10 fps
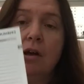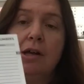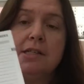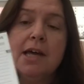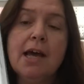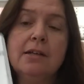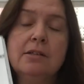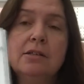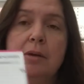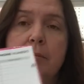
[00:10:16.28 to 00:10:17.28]

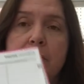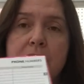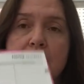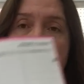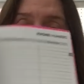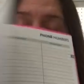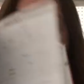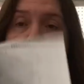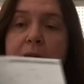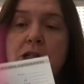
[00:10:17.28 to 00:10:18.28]
contact numbers and
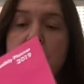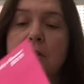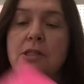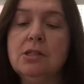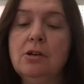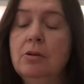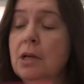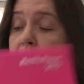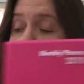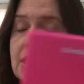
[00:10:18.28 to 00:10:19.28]
information. So
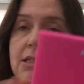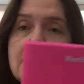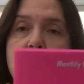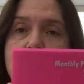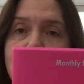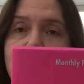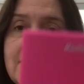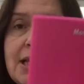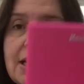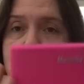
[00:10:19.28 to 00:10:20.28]
it's a little
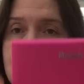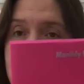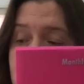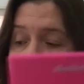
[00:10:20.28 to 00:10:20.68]
different and it's